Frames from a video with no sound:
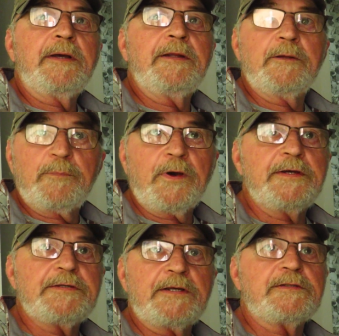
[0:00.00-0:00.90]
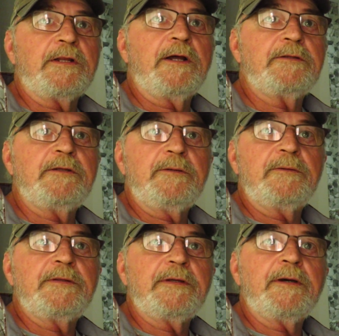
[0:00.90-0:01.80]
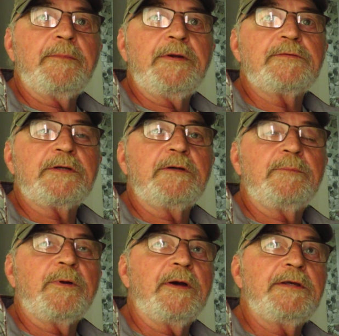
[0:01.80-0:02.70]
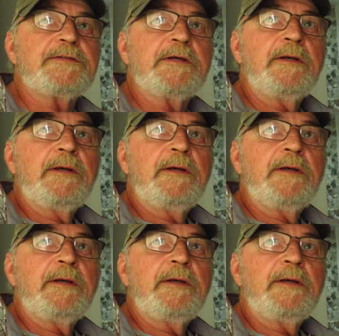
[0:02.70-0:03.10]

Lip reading: and the price has a lot to do with it. I mean, it's a good price.